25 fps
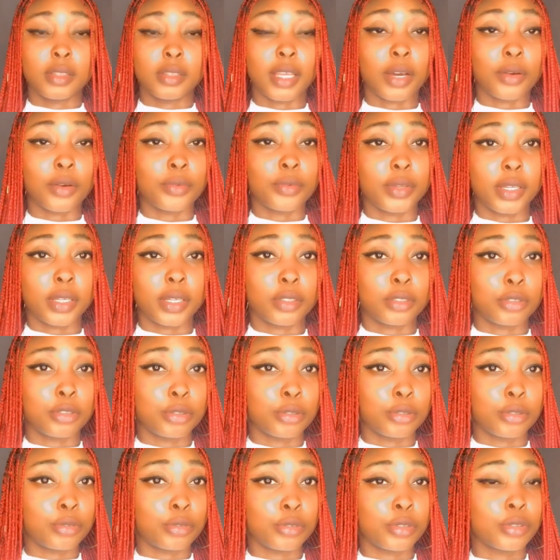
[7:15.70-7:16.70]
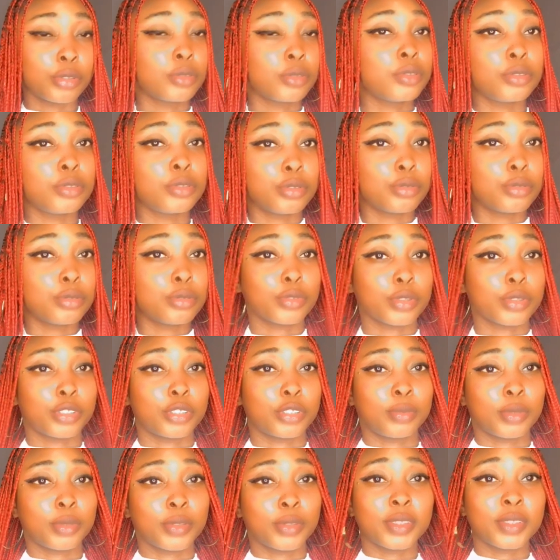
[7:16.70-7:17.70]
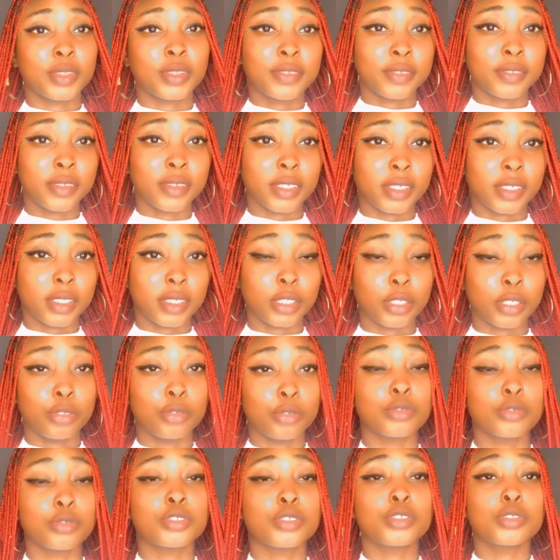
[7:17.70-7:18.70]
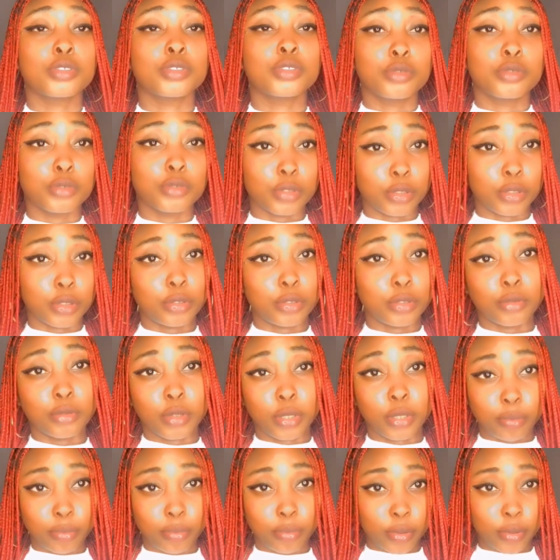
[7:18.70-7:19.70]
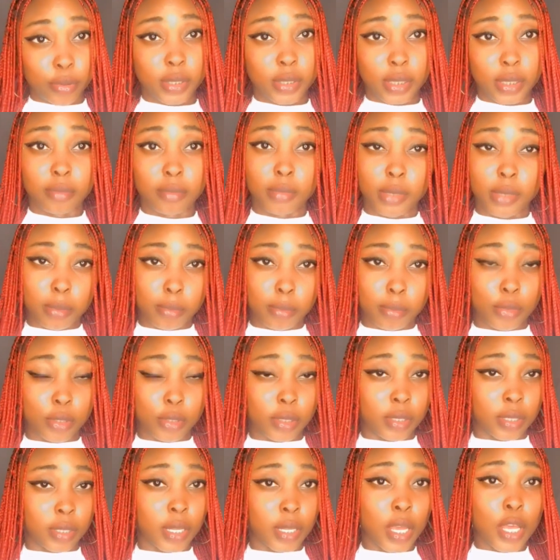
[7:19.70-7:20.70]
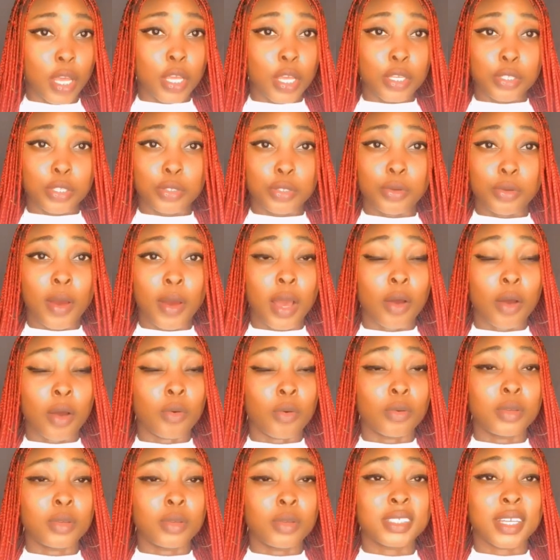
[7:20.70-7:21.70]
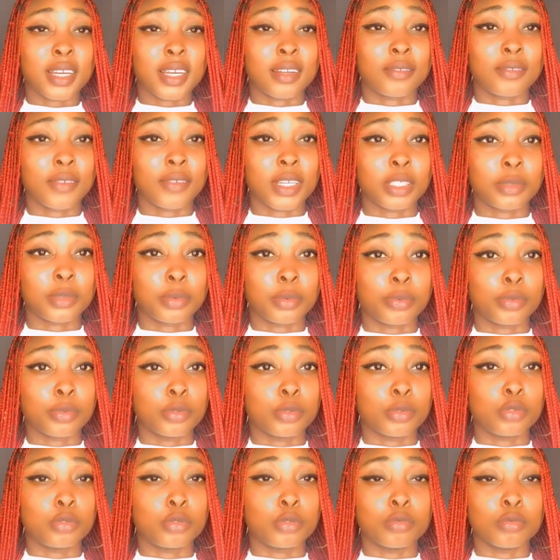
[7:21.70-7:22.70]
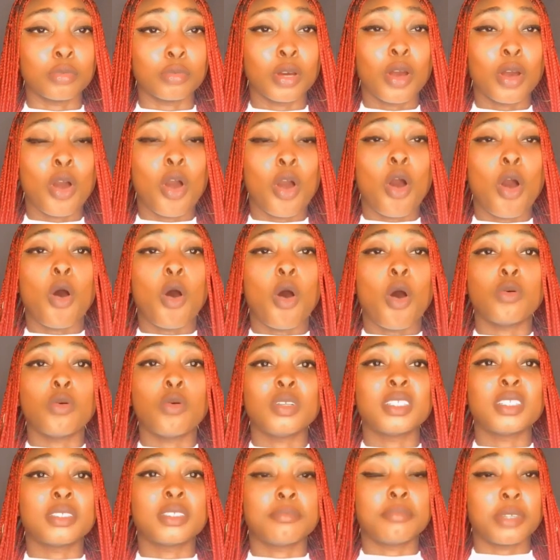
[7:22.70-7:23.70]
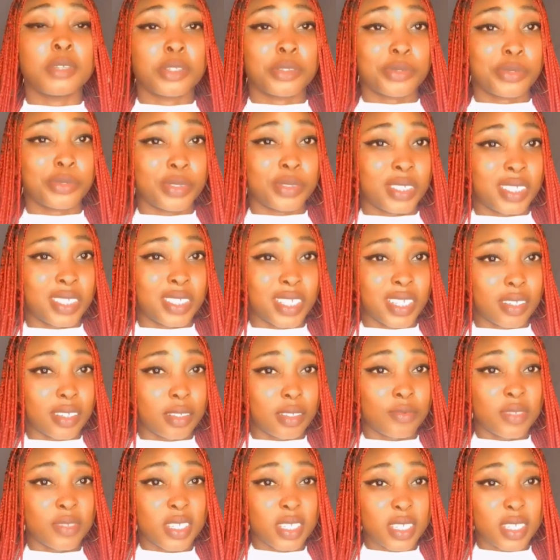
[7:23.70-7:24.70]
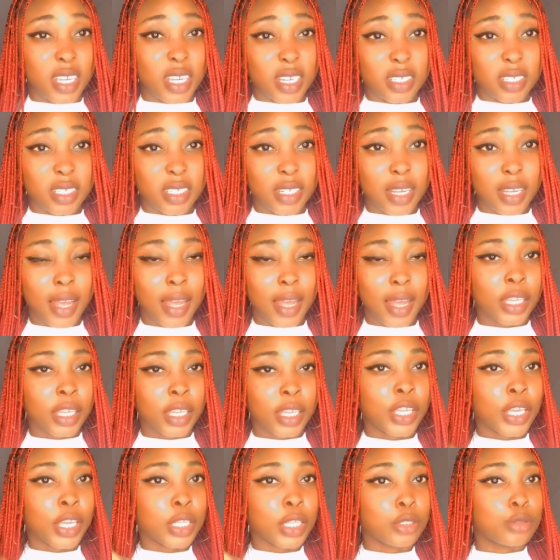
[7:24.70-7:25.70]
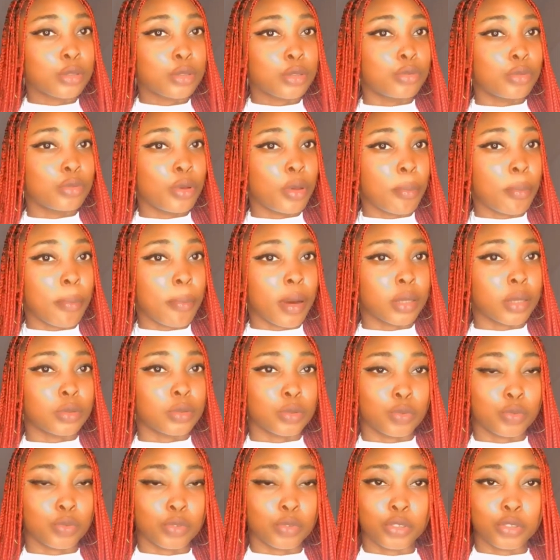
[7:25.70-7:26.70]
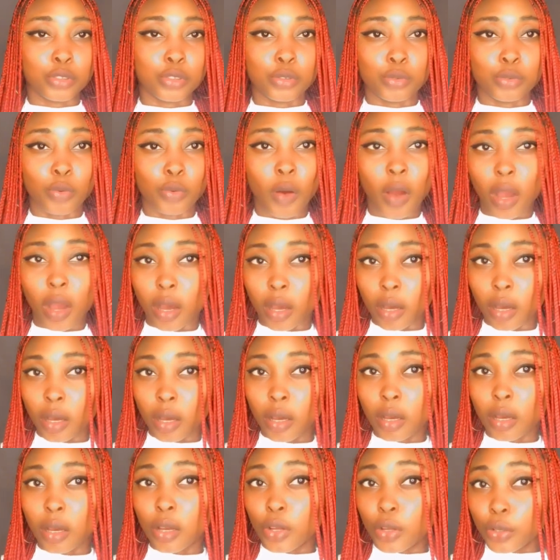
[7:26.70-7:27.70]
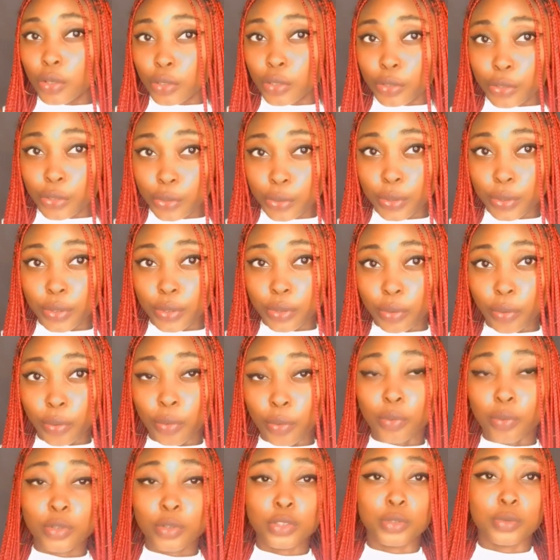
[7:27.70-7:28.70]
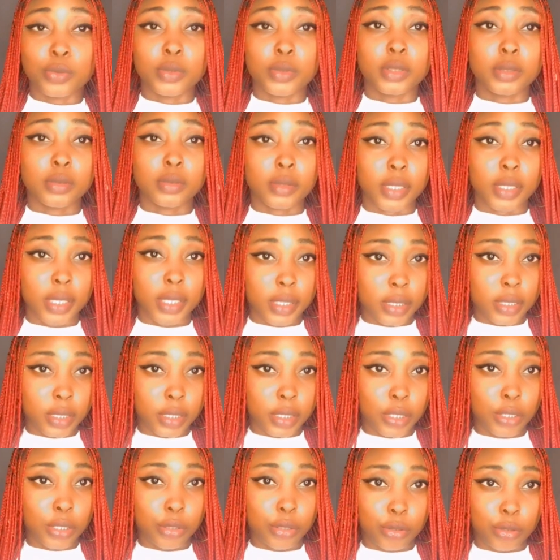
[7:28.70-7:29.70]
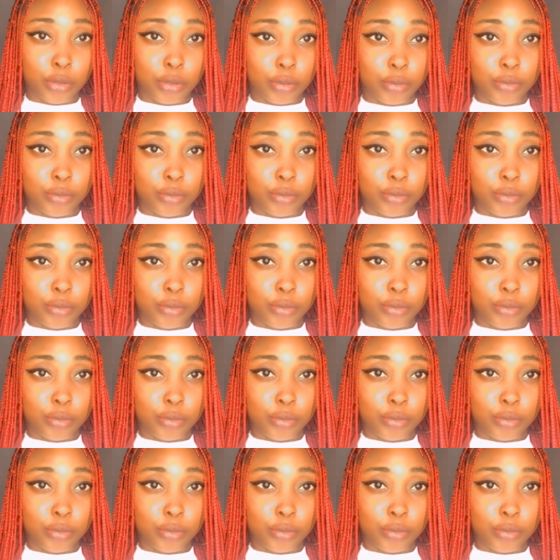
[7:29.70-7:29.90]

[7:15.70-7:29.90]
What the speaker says: here. So you don't need to rush, because definitely you're still going to import and make money. So I always advise people to always make research and get to know about what you are doing or what you want to get into.